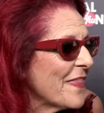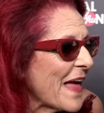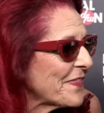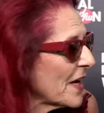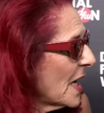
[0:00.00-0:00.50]

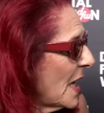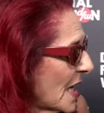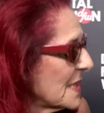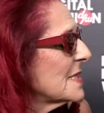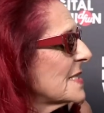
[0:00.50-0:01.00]
that the
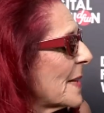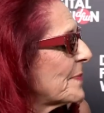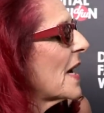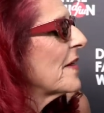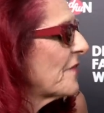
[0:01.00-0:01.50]

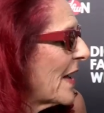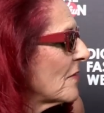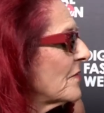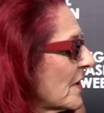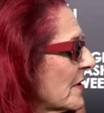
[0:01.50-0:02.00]
concept I
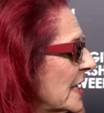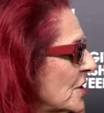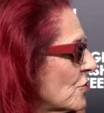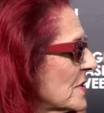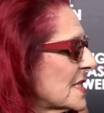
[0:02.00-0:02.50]
found very
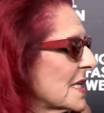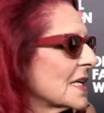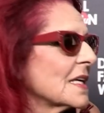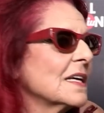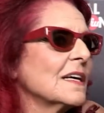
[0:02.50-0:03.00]

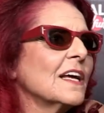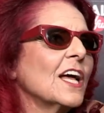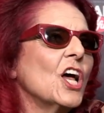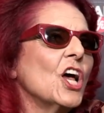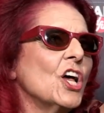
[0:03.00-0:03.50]
interesting.
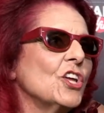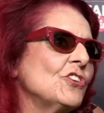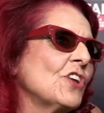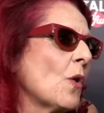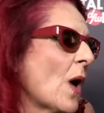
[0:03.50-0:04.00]

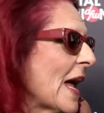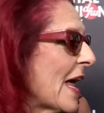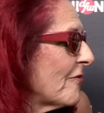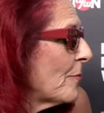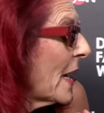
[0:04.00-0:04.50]
You know, I
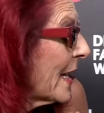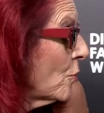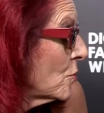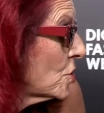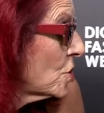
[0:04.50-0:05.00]
have my own